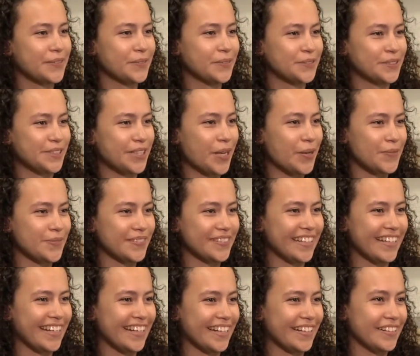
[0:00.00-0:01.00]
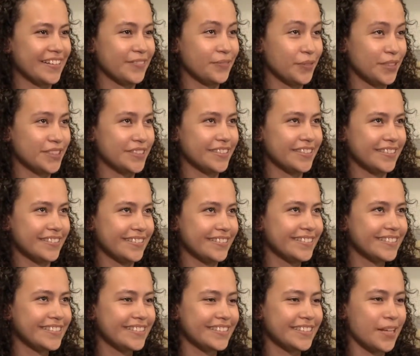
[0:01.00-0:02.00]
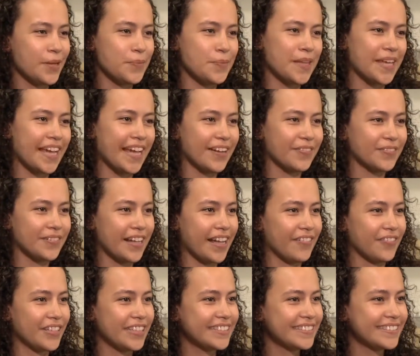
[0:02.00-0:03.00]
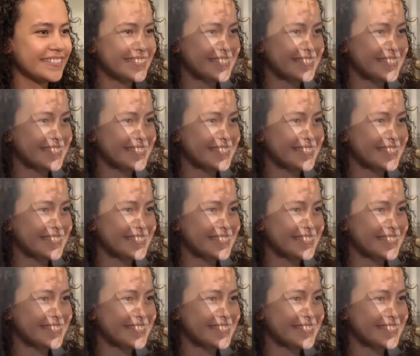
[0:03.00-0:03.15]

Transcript: cool job and I wish someday I will have it.